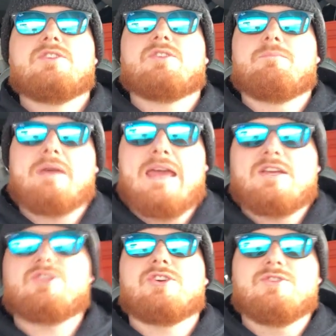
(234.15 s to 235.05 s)
so
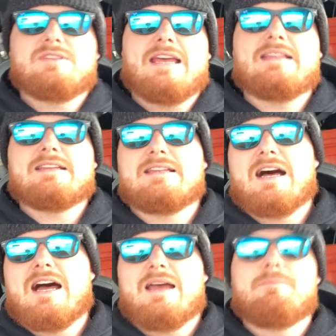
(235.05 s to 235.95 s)
make sure you take the
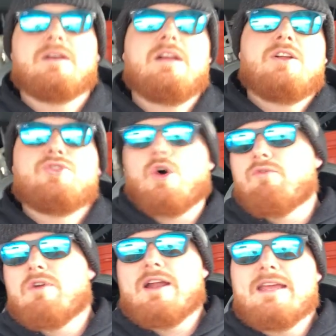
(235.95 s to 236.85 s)
time
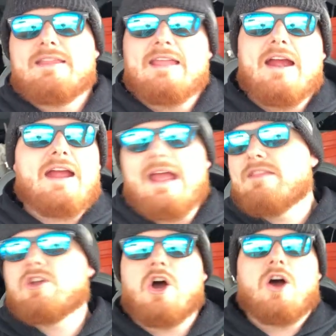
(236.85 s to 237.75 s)
don't run in there
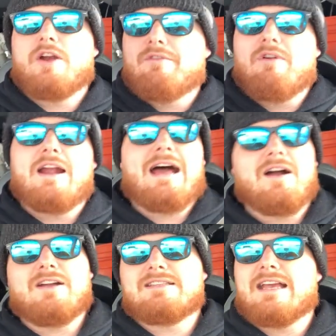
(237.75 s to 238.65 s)
hand the card and run
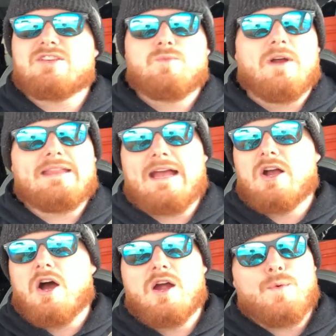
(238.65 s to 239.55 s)
out because guess what that
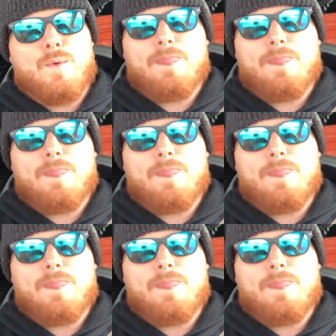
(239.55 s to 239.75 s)
card